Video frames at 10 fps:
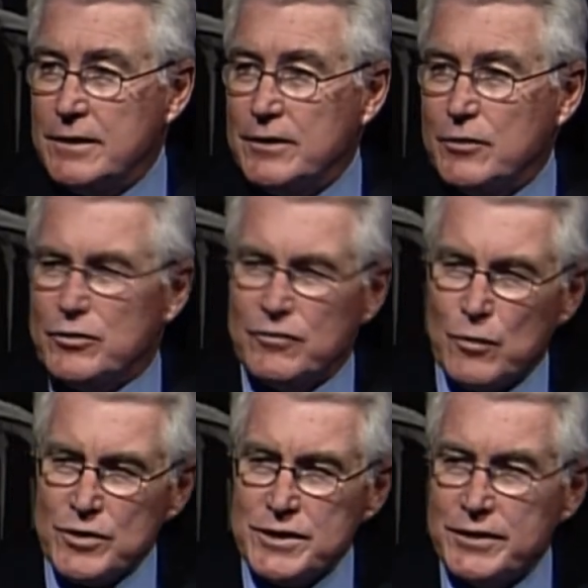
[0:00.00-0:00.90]
you know,
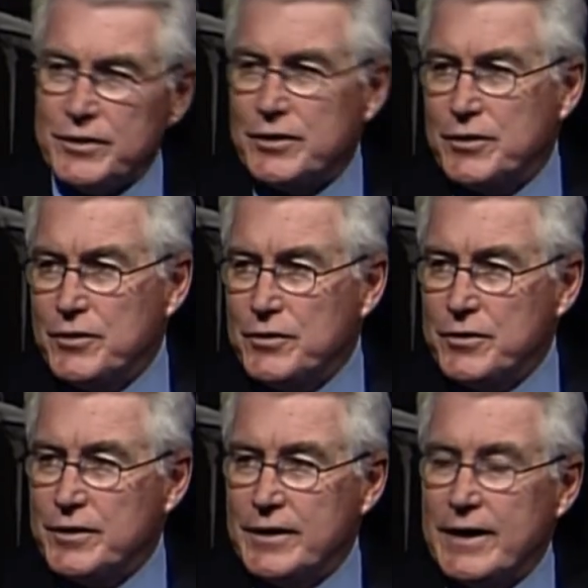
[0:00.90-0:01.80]
divorce didn't occur.
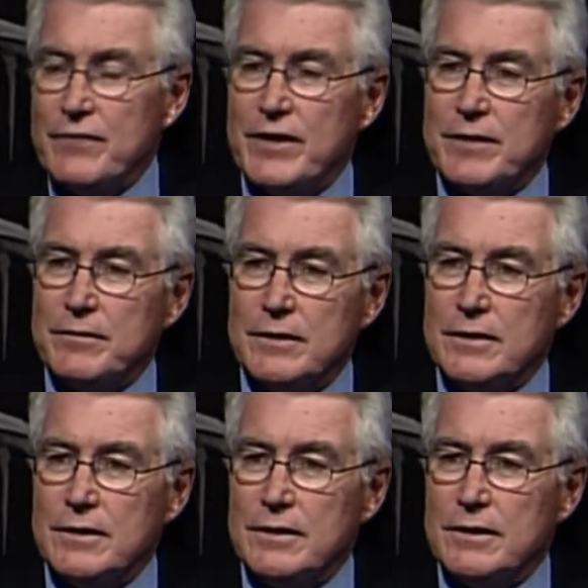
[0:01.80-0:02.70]
You didn't have
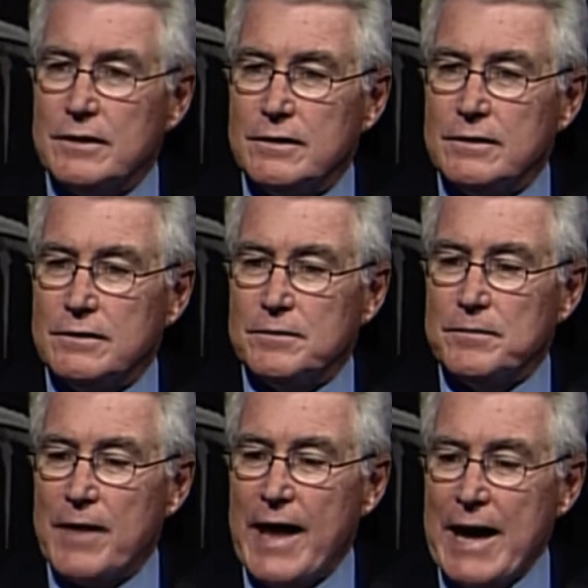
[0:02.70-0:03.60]
that
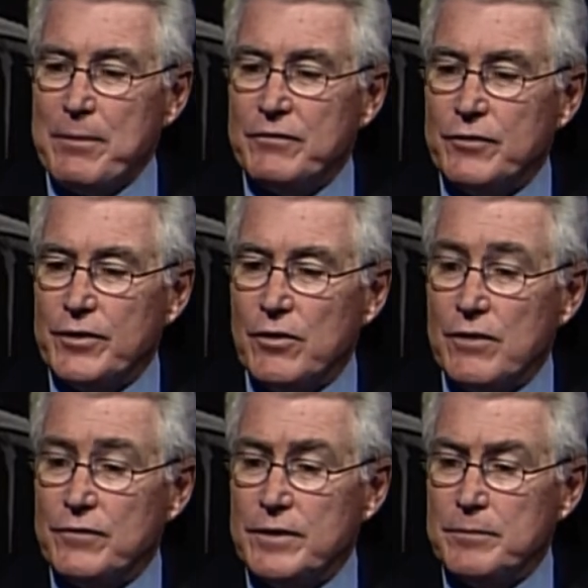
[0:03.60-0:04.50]
happen very
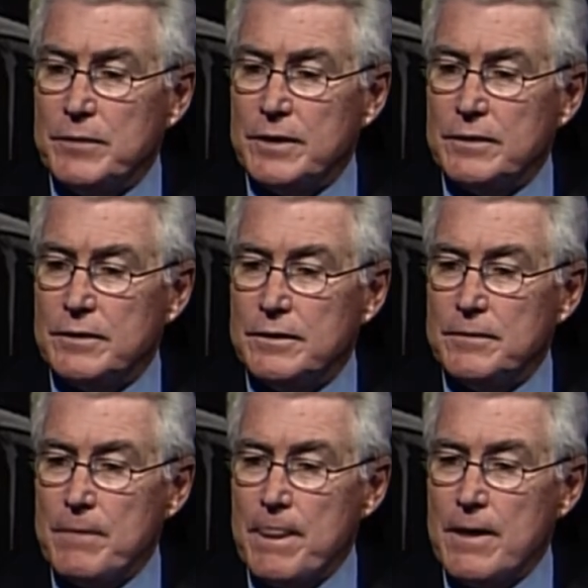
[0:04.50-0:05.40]
often. But
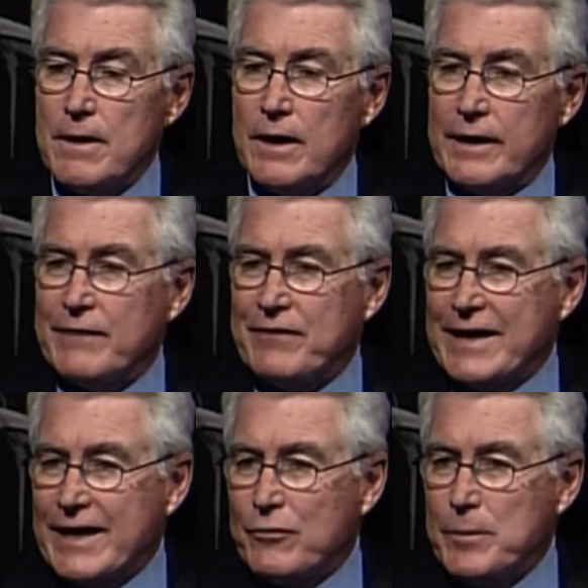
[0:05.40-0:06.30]
again, in
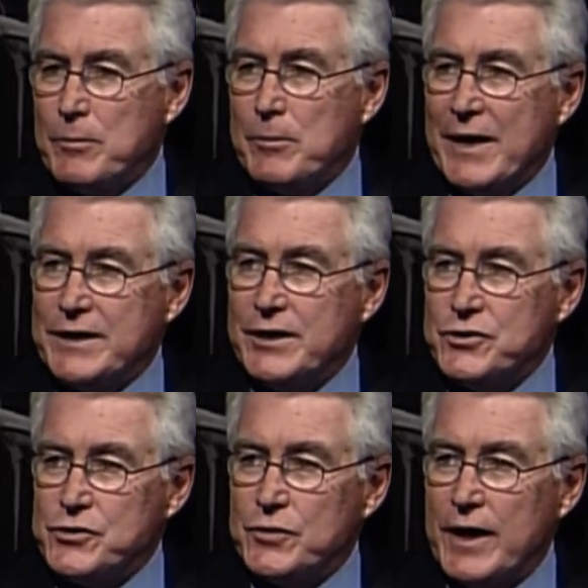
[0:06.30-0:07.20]
fact, I can remember my
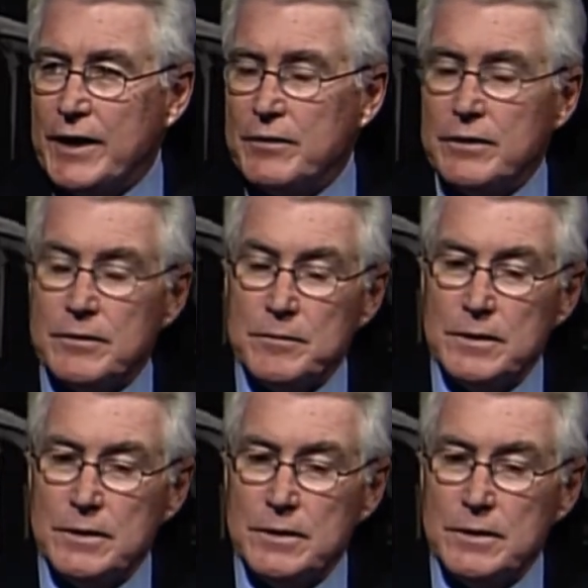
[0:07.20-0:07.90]
teacher had